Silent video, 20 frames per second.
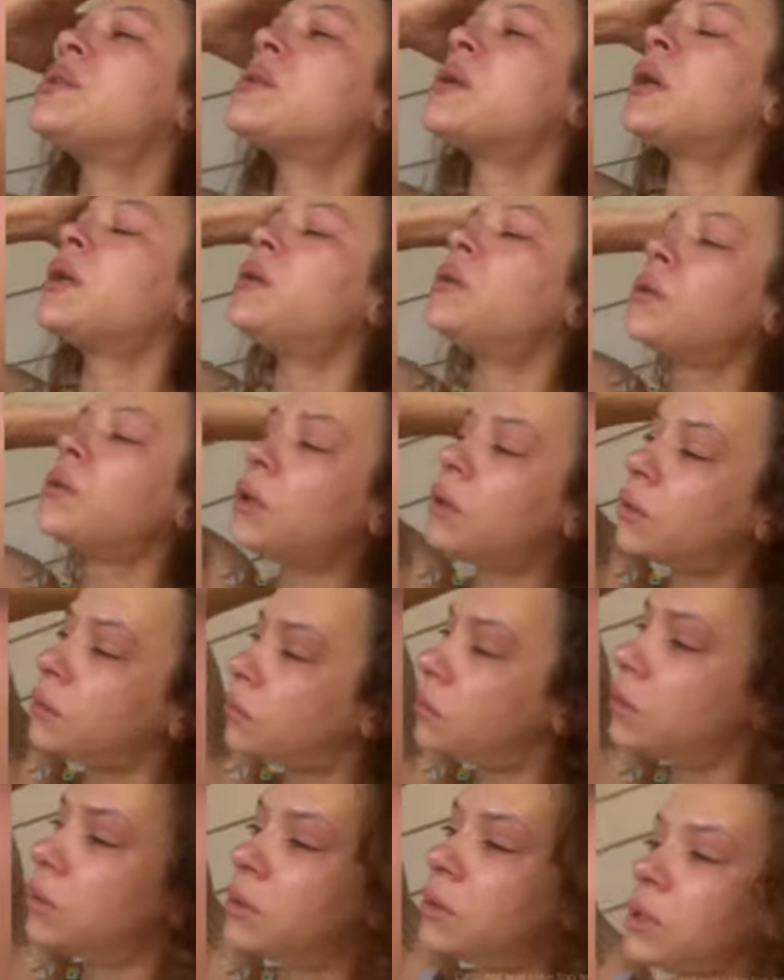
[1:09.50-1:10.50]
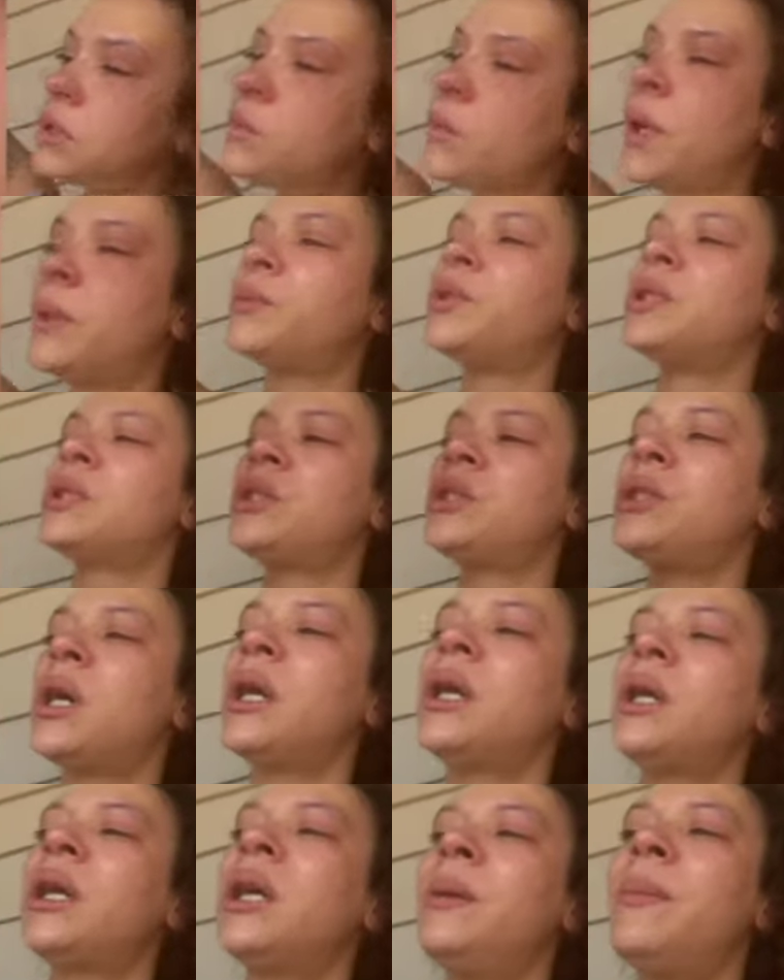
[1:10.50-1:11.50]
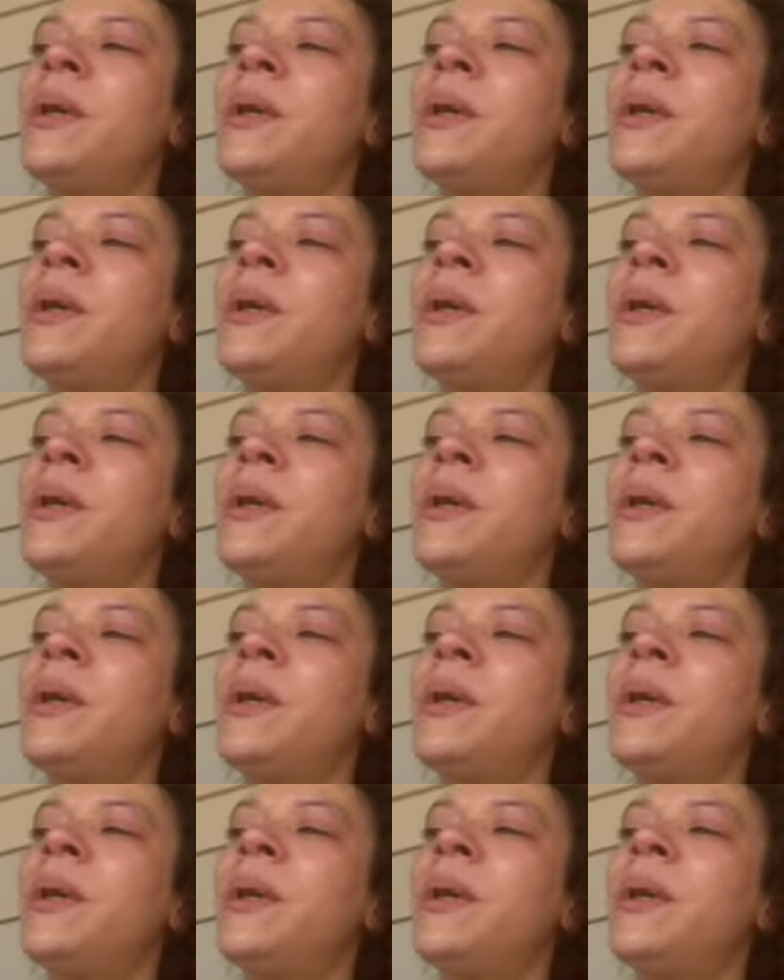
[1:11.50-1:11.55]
That's why I'm just trying to keep myself busy.